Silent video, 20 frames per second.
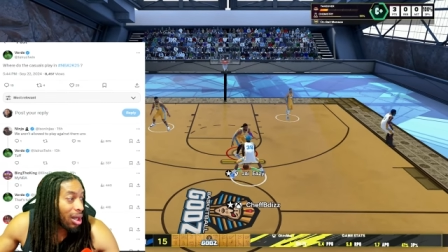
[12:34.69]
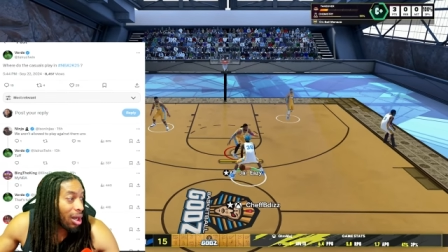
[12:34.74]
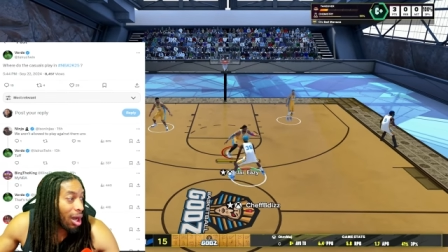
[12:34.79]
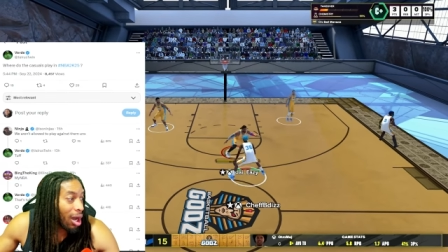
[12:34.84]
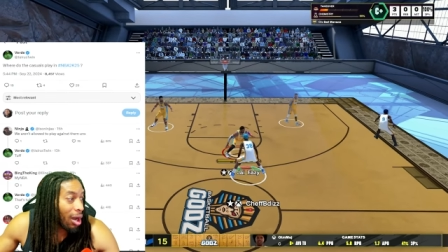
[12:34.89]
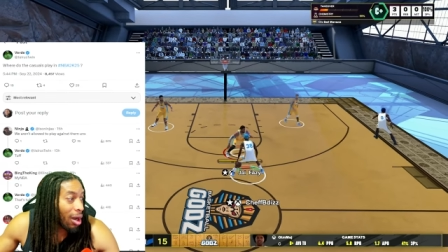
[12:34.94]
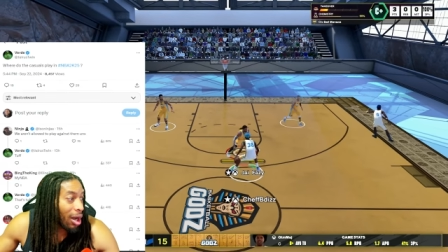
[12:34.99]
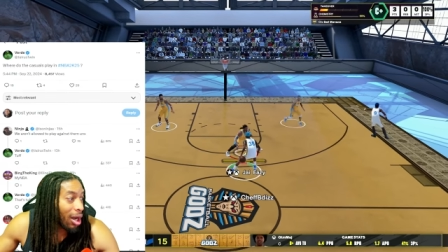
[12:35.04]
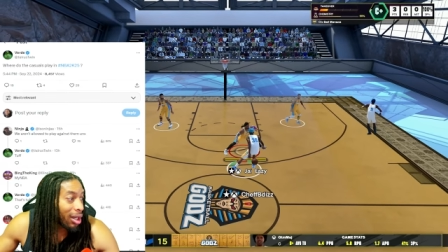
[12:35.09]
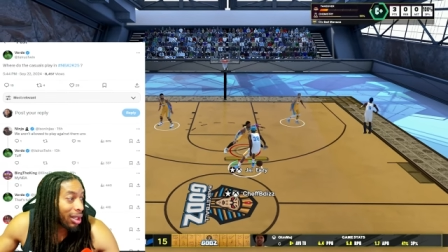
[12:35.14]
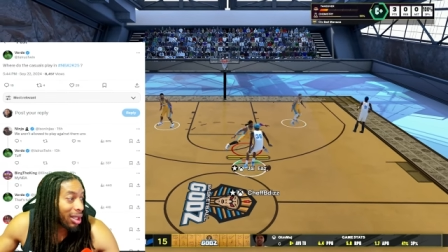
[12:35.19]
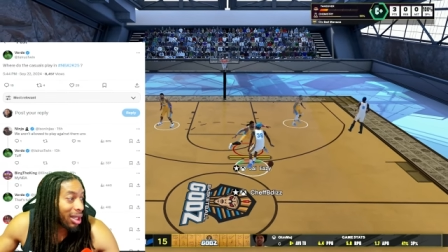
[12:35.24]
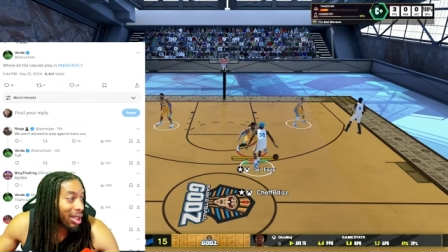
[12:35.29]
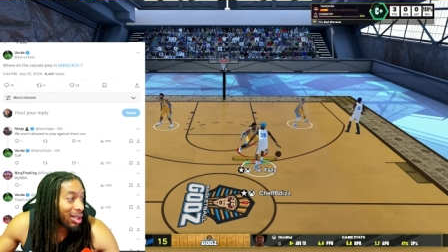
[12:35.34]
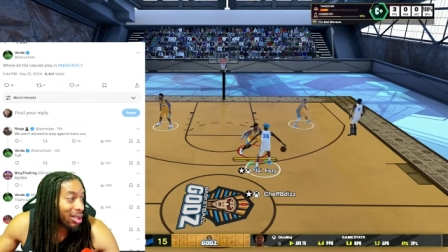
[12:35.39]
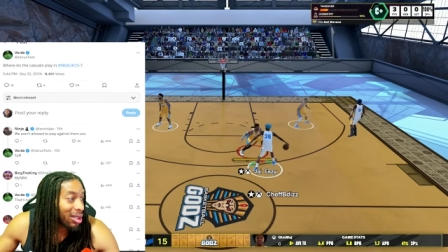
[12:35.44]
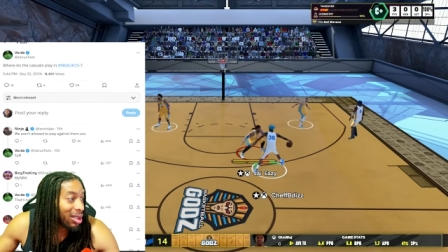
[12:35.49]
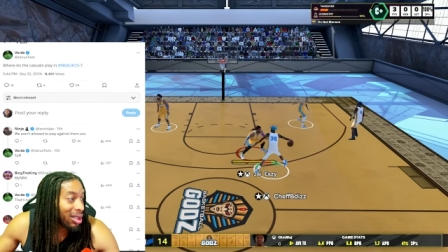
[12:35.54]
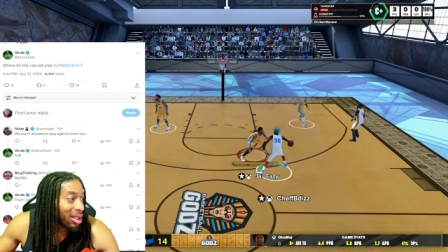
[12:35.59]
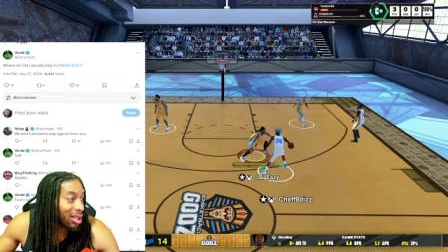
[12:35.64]
uh
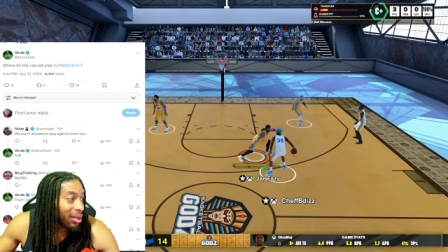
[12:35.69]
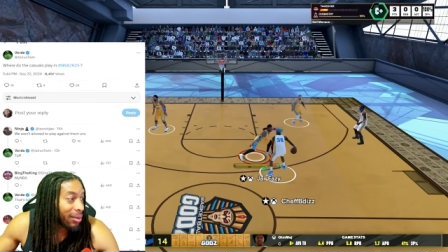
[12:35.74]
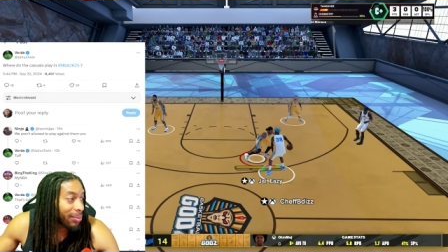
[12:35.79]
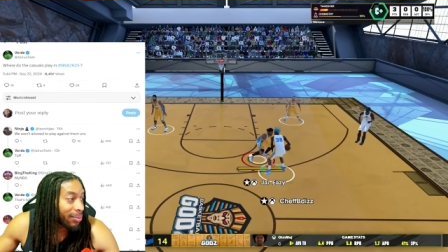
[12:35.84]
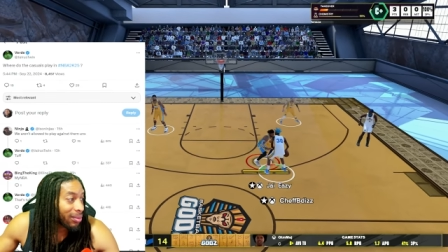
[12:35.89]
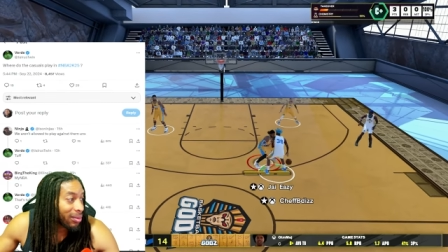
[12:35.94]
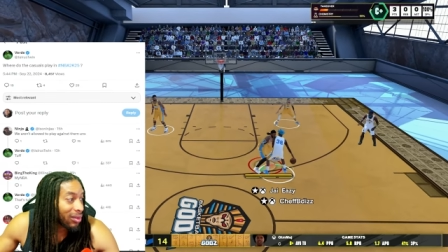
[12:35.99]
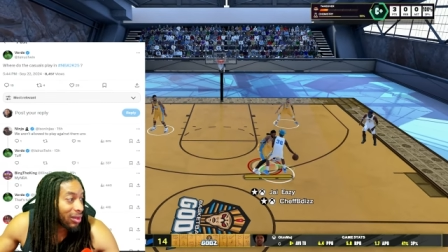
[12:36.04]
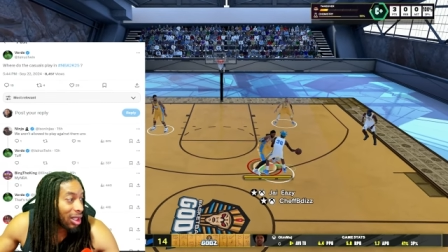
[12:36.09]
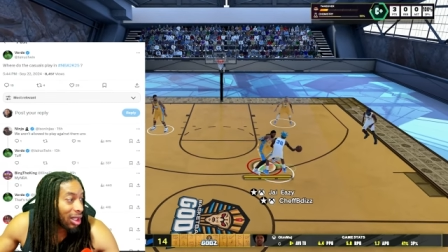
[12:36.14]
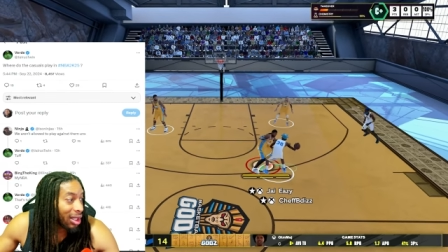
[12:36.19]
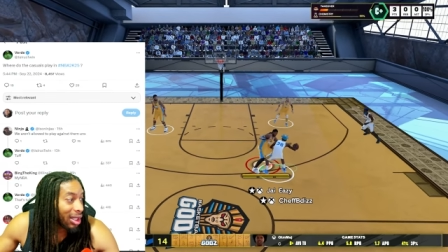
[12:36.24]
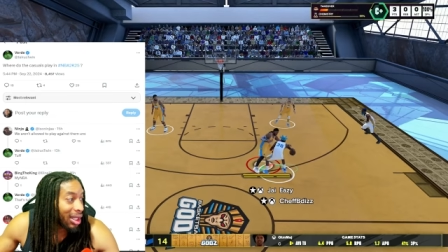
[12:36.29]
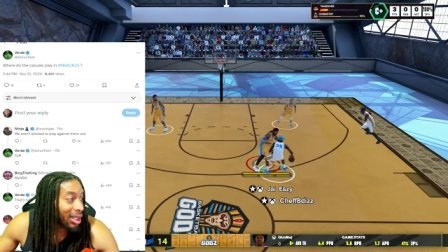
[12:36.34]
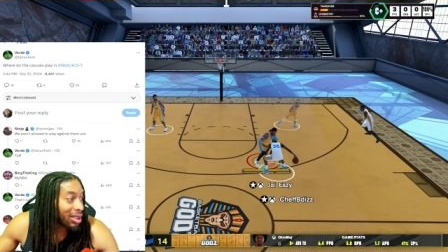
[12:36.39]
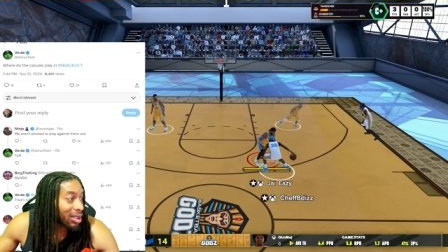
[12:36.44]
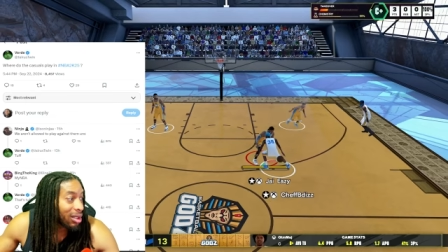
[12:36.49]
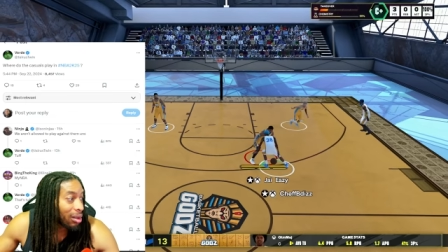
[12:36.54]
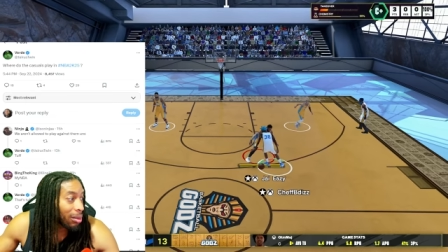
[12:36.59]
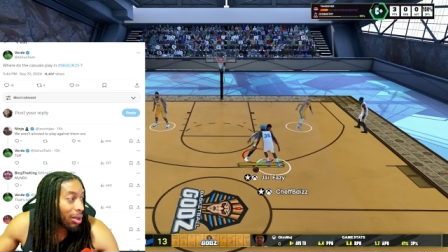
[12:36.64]
against the
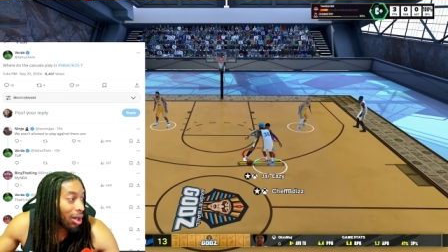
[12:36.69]
against them.